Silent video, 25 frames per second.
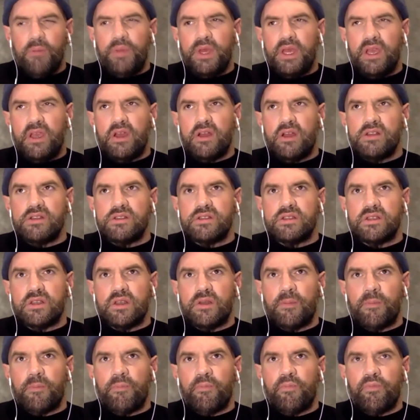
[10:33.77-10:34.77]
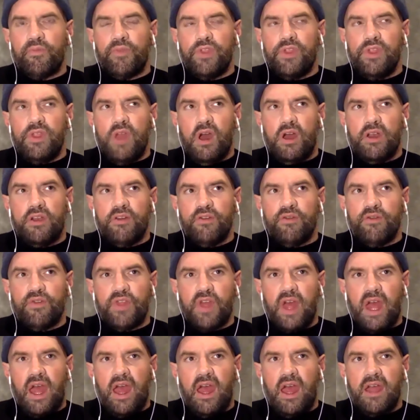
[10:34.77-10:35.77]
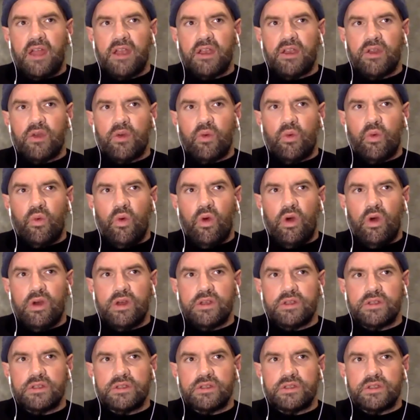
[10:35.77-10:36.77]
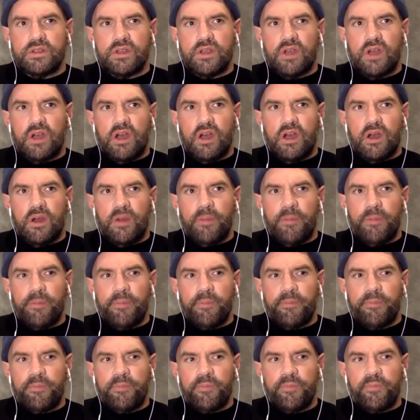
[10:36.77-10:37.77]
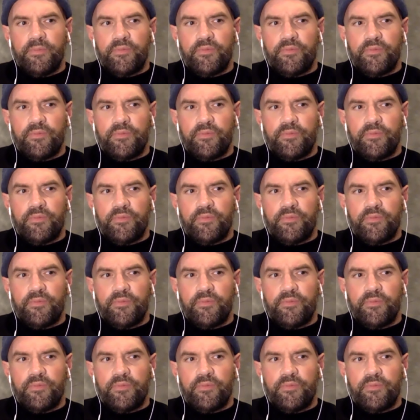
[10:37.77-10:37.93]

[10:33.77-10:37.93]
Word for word: because none of that was um,